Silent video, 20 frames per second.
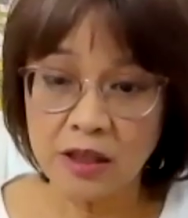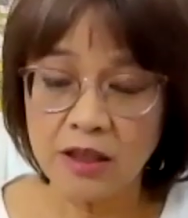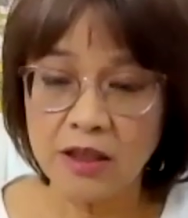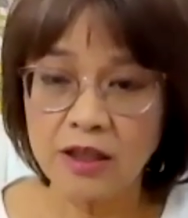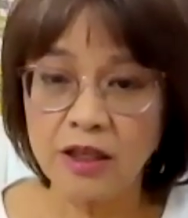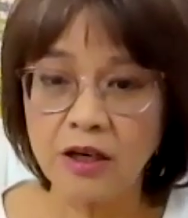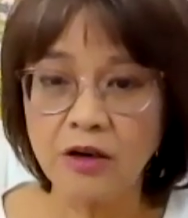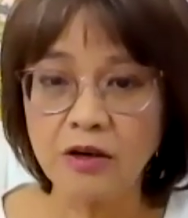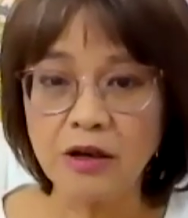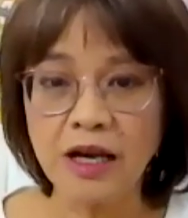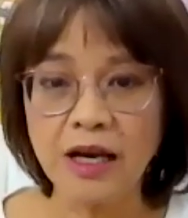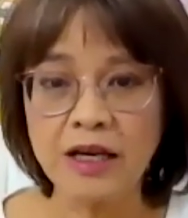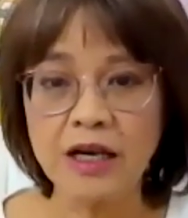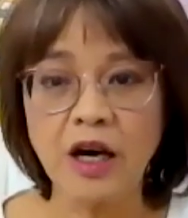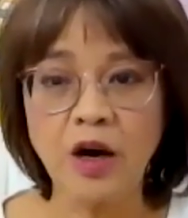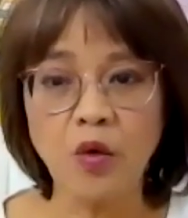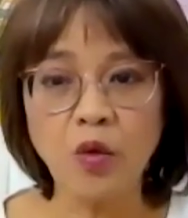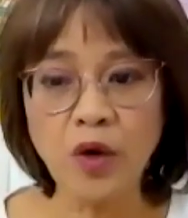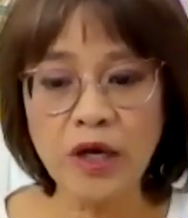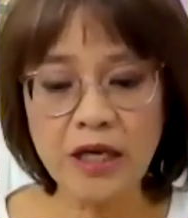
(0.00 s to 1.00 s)

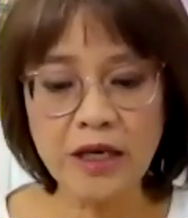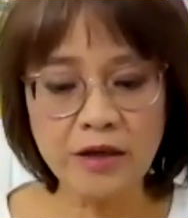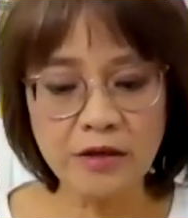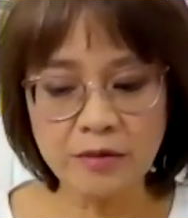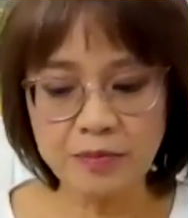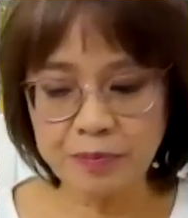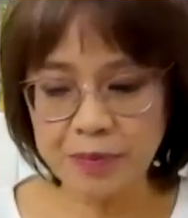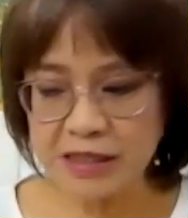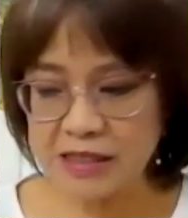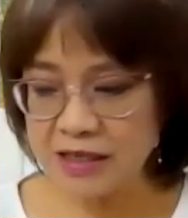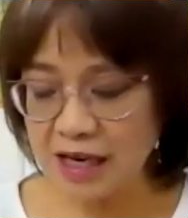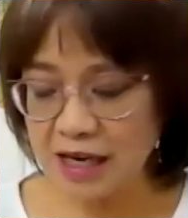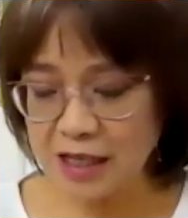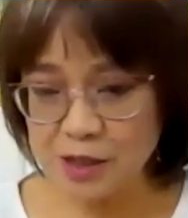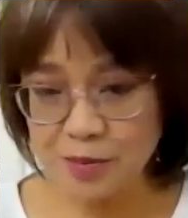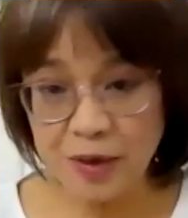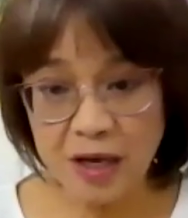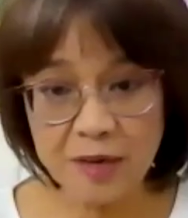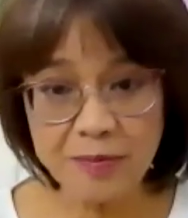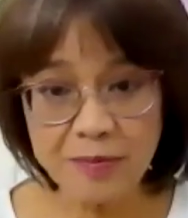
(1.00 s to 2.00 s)
We
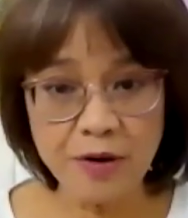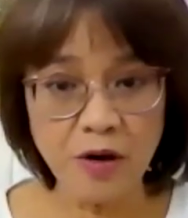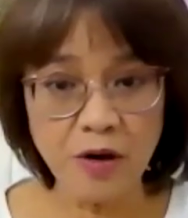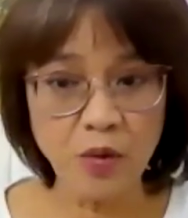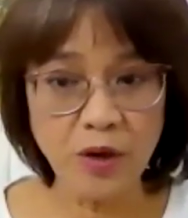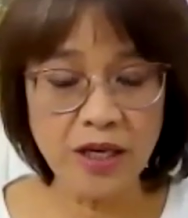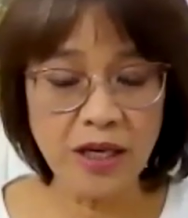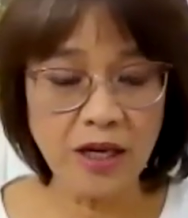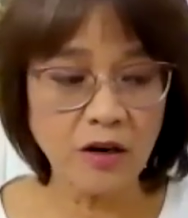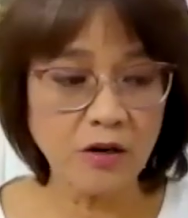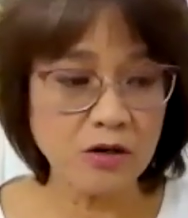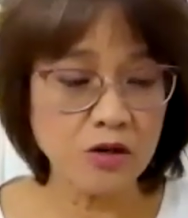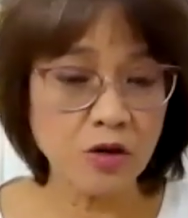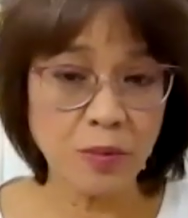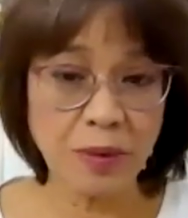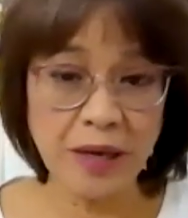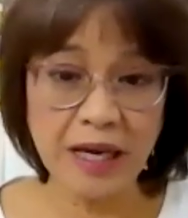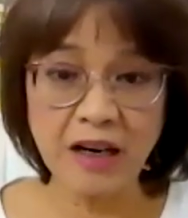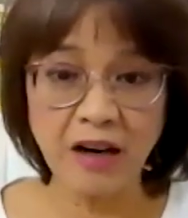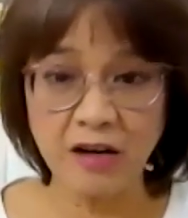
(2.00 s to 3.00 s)
besides paper, we can also
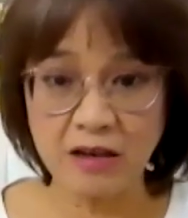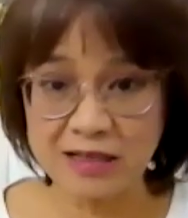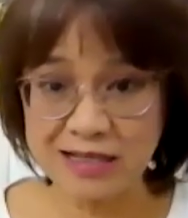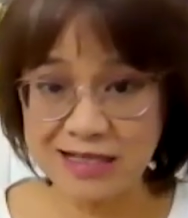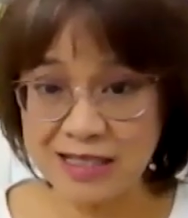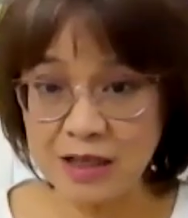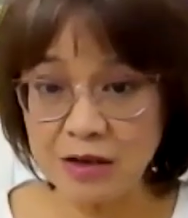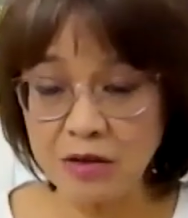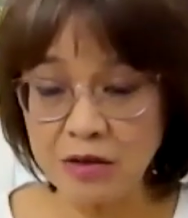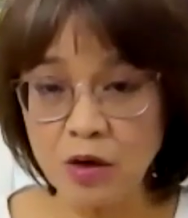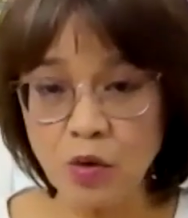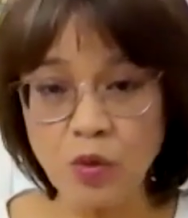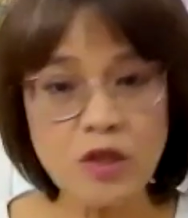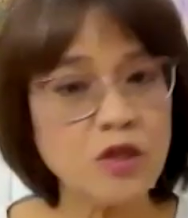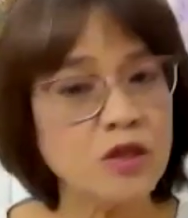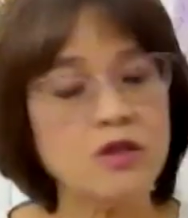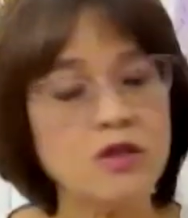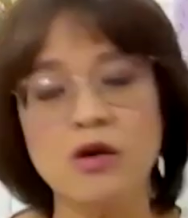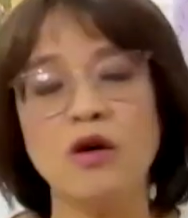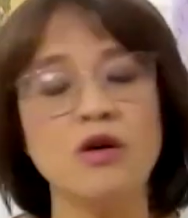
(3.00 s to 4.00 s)
paint on silk,
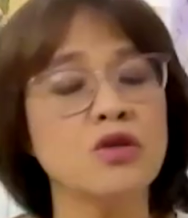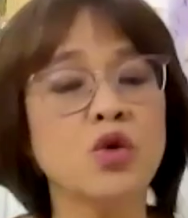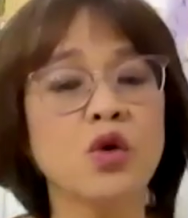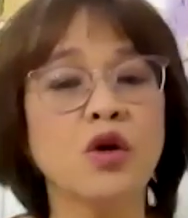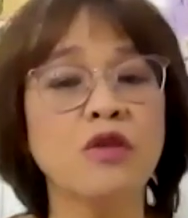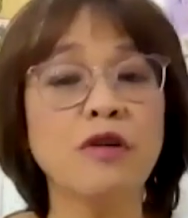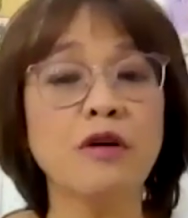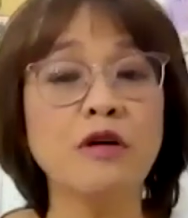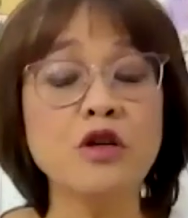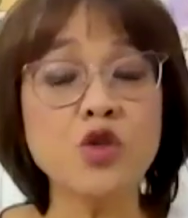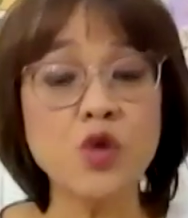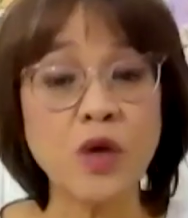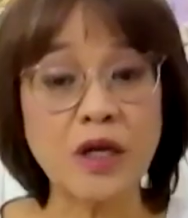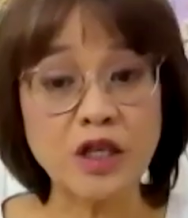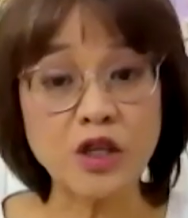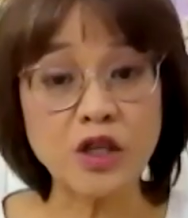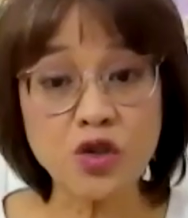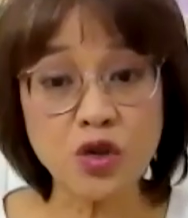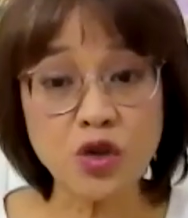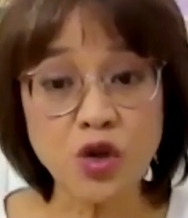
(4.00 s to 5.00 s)
which is also a very
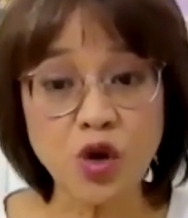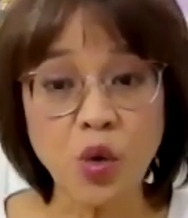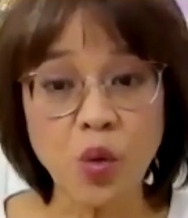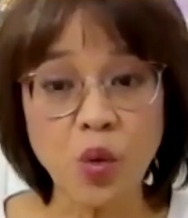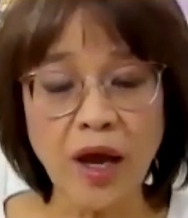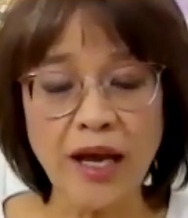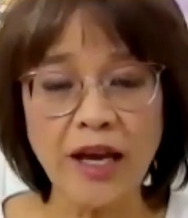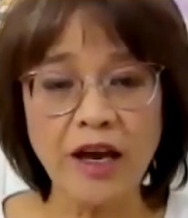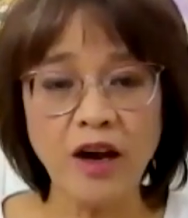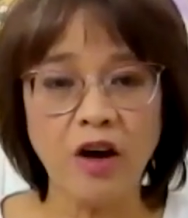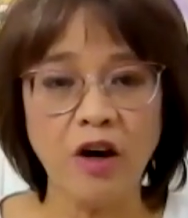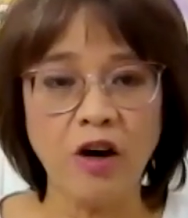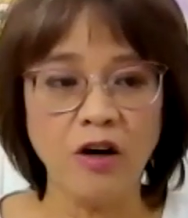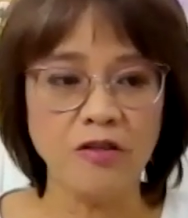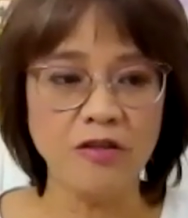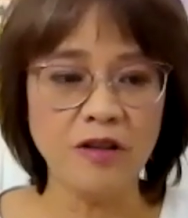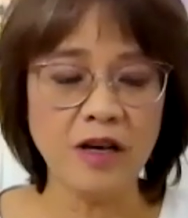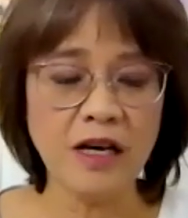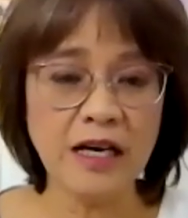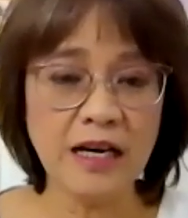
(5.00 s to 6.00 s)
traditional way
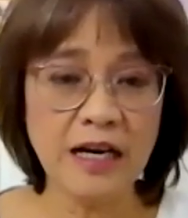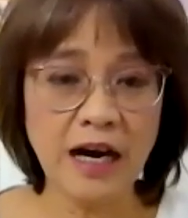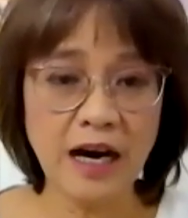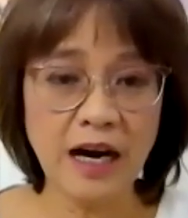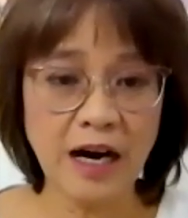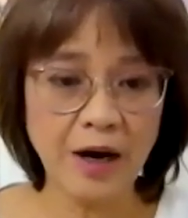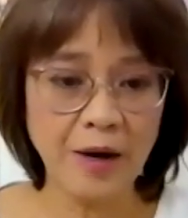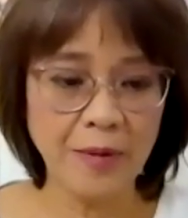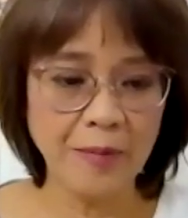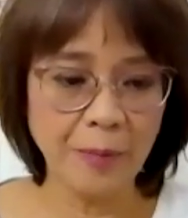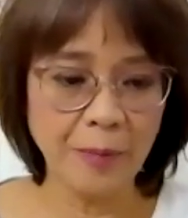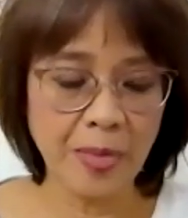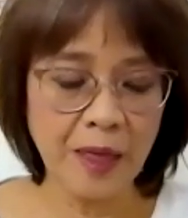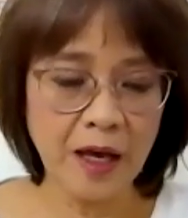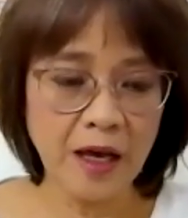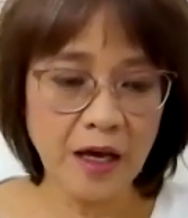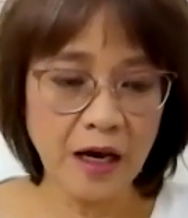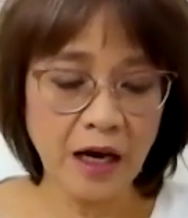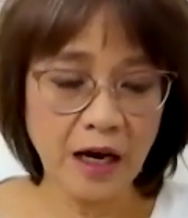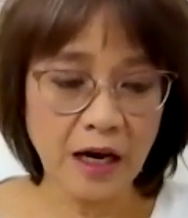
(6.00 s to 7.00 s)
of um
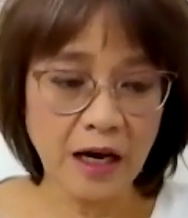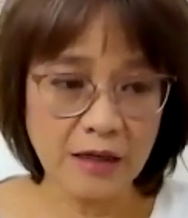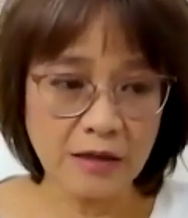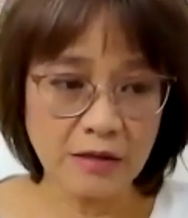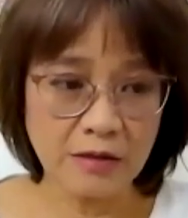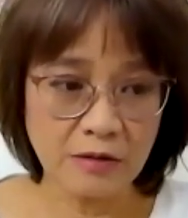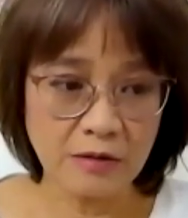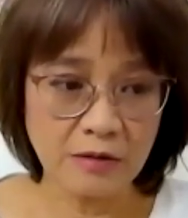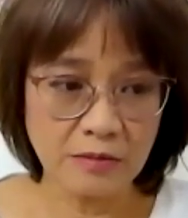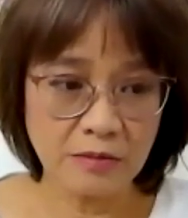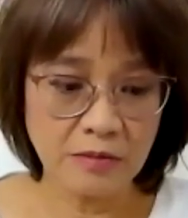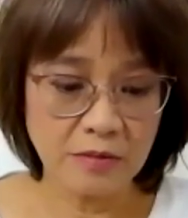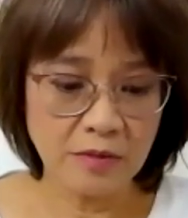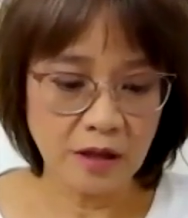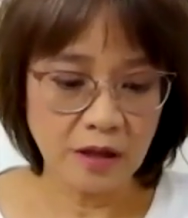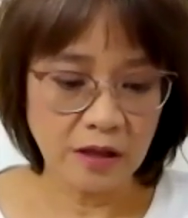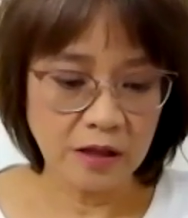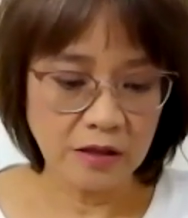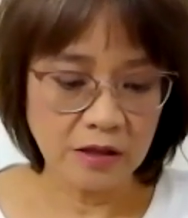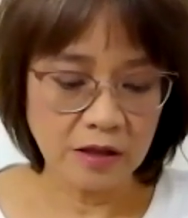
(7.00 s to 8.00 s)

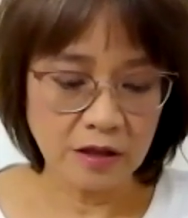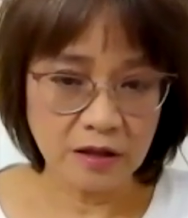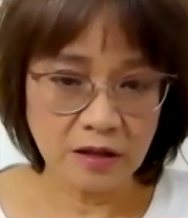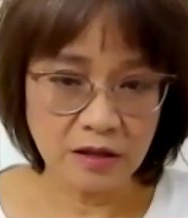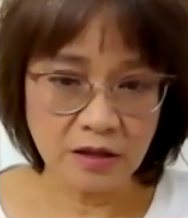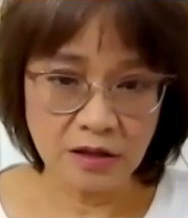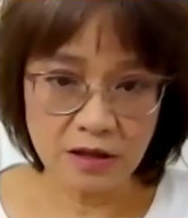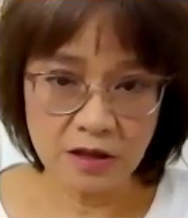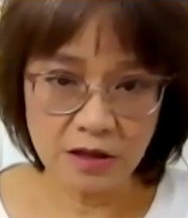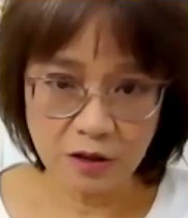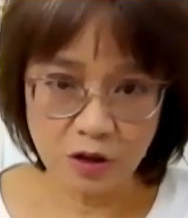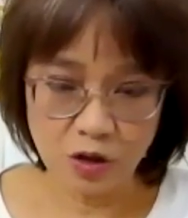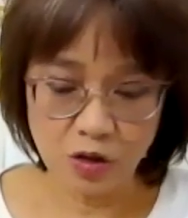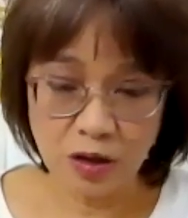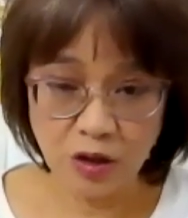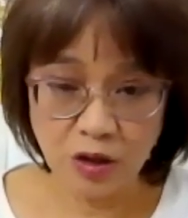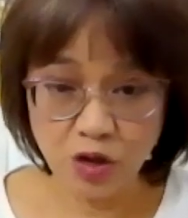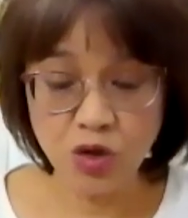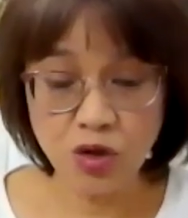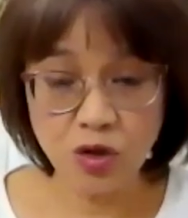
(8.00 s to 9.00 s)
the
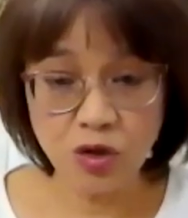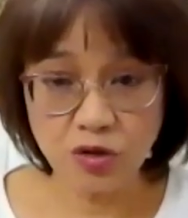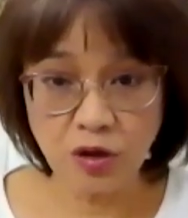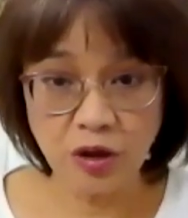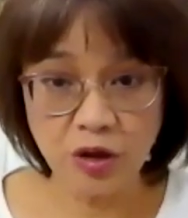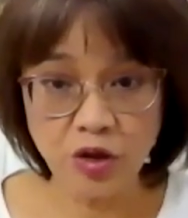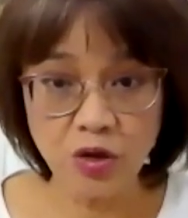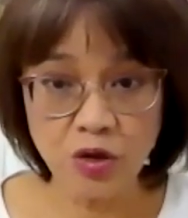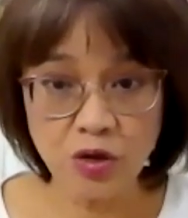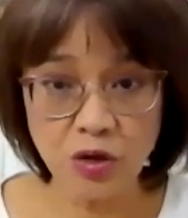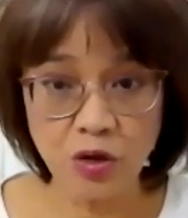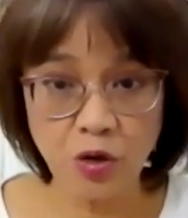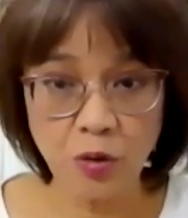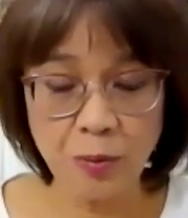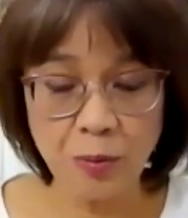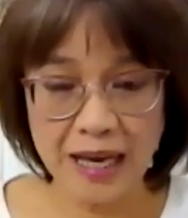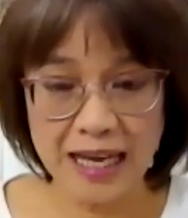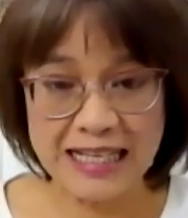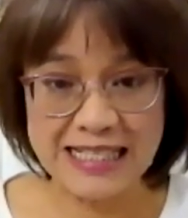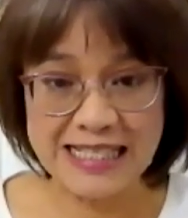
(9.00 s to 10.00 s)
traditional
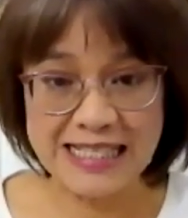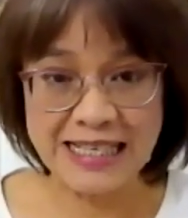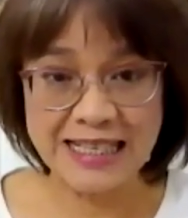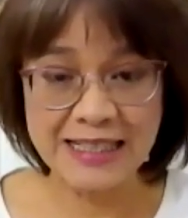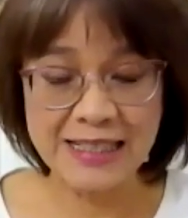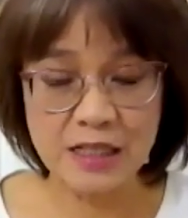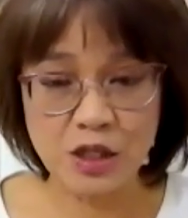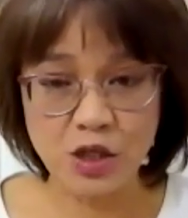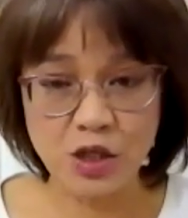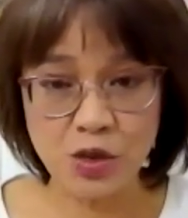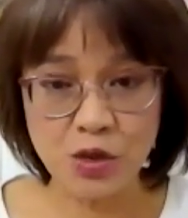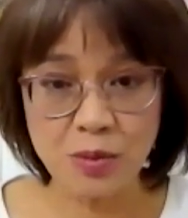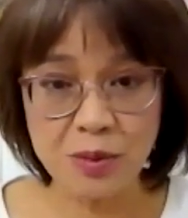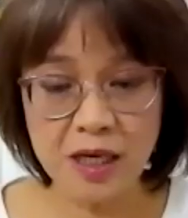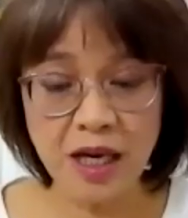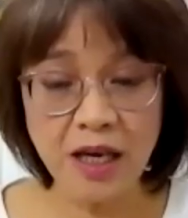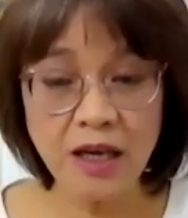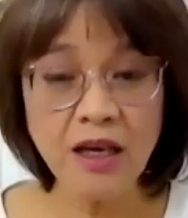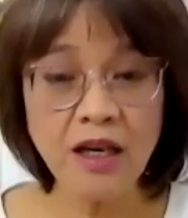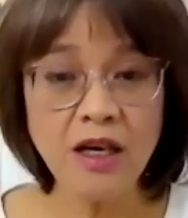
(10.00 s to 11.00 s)
painting in
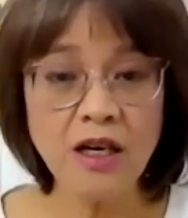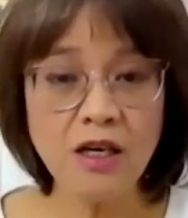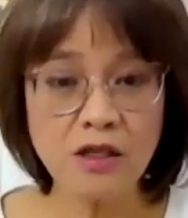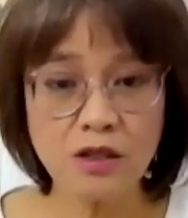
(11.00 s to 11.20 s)
Sumi-e.